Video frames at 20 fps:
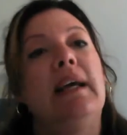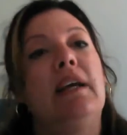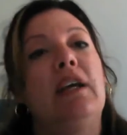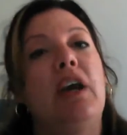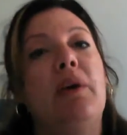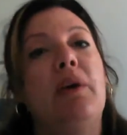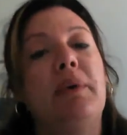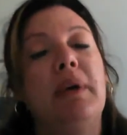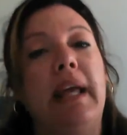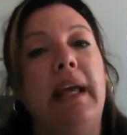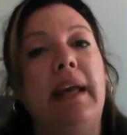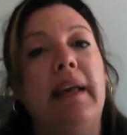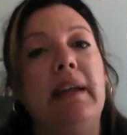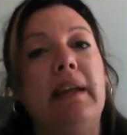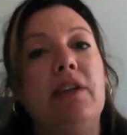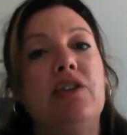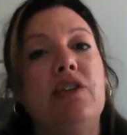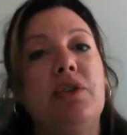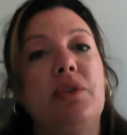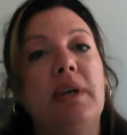Go ahead
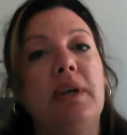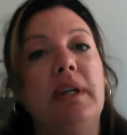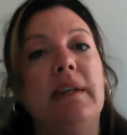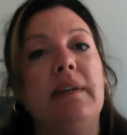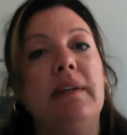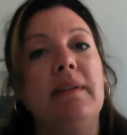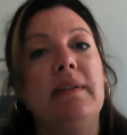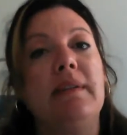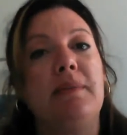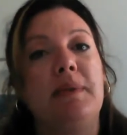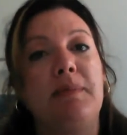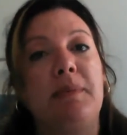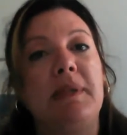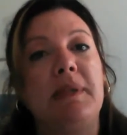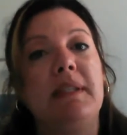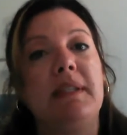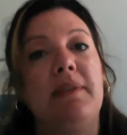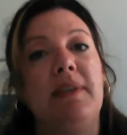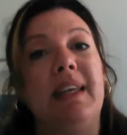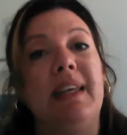and join some
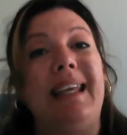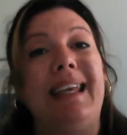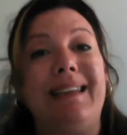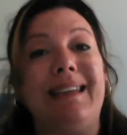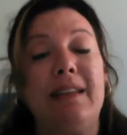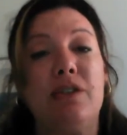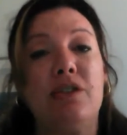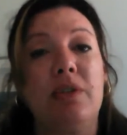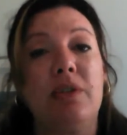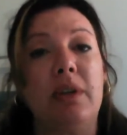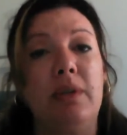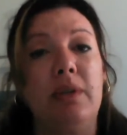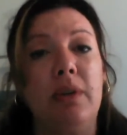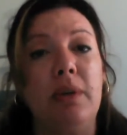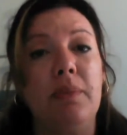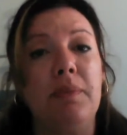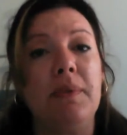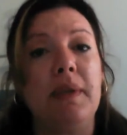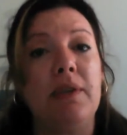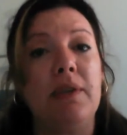specific industry
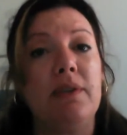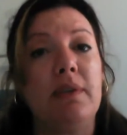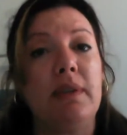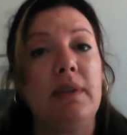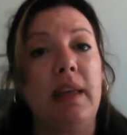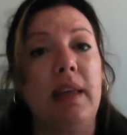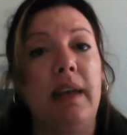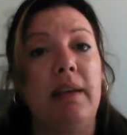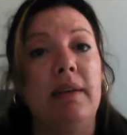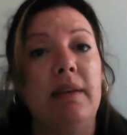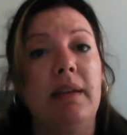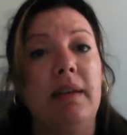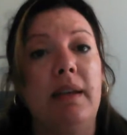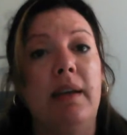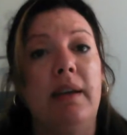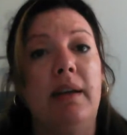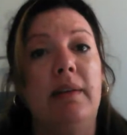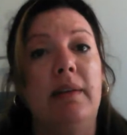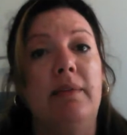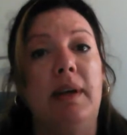groups that
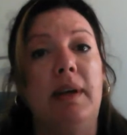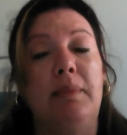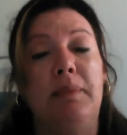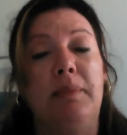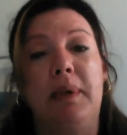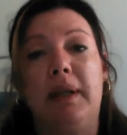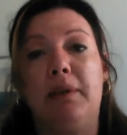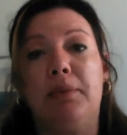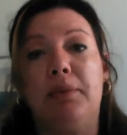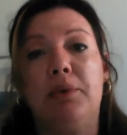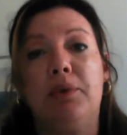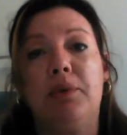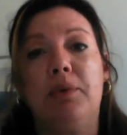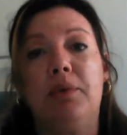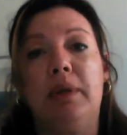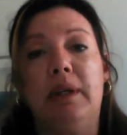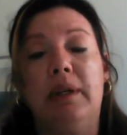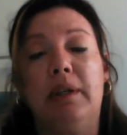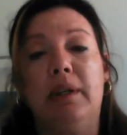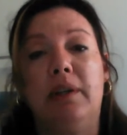are
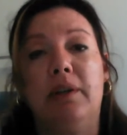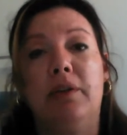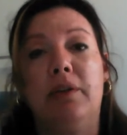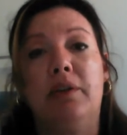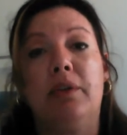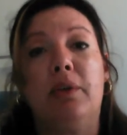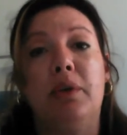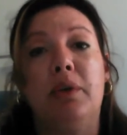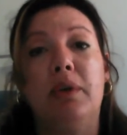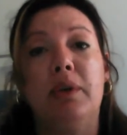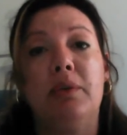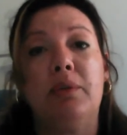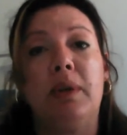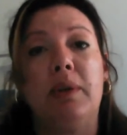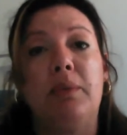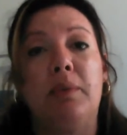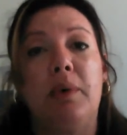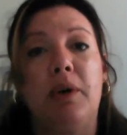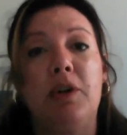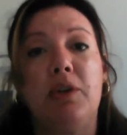applicable and congruent
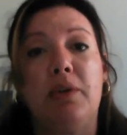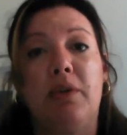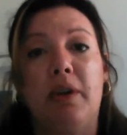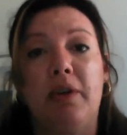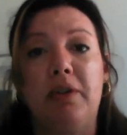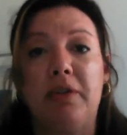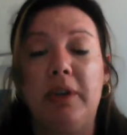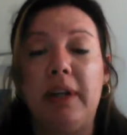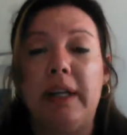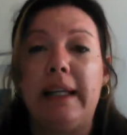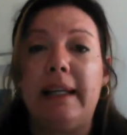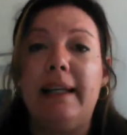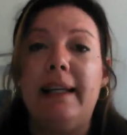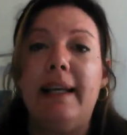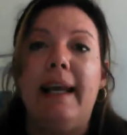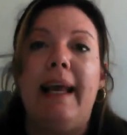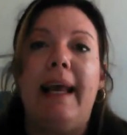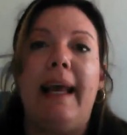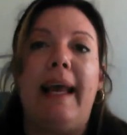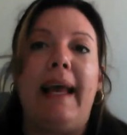with what you're offering,
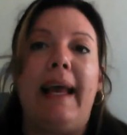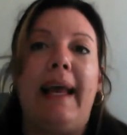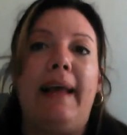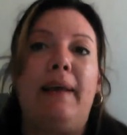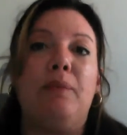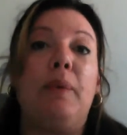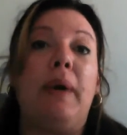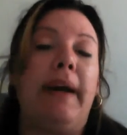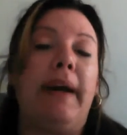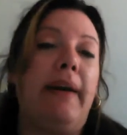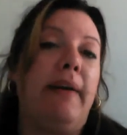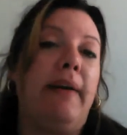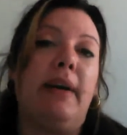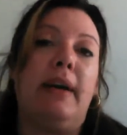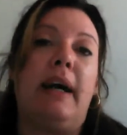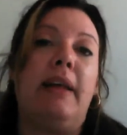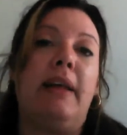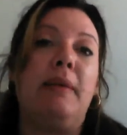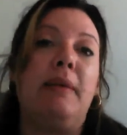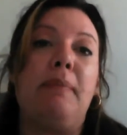and where
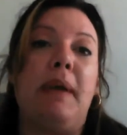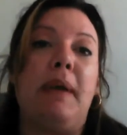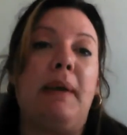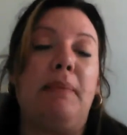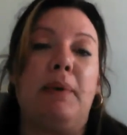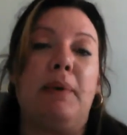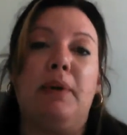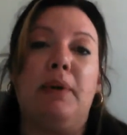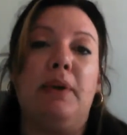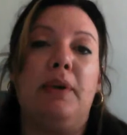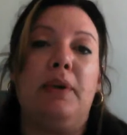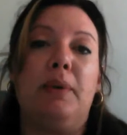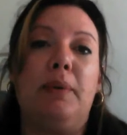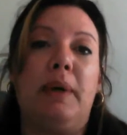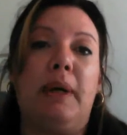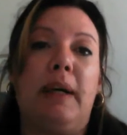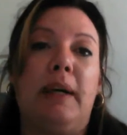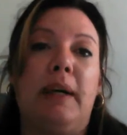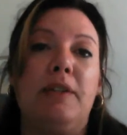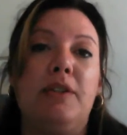other people
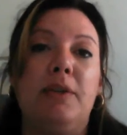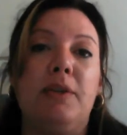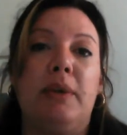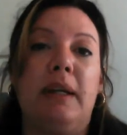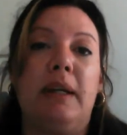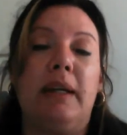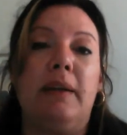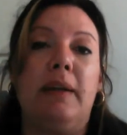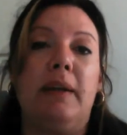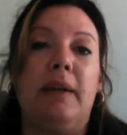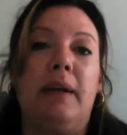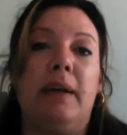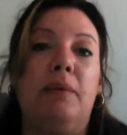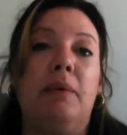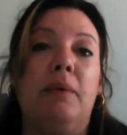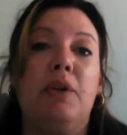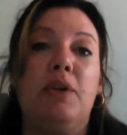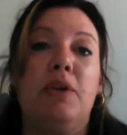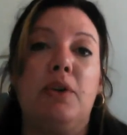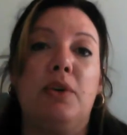who are doing
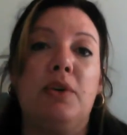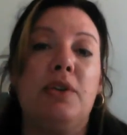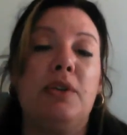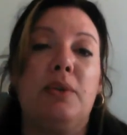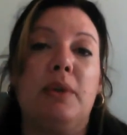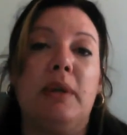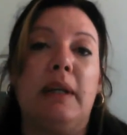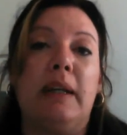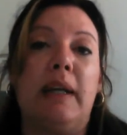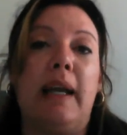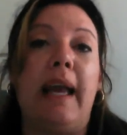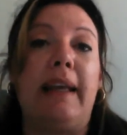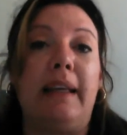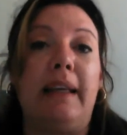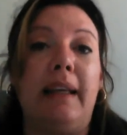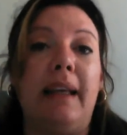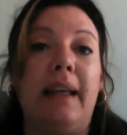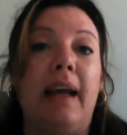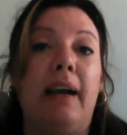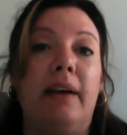what you're doing are
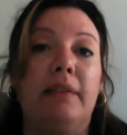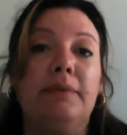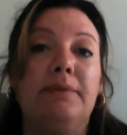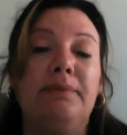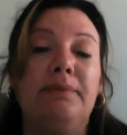hanging out.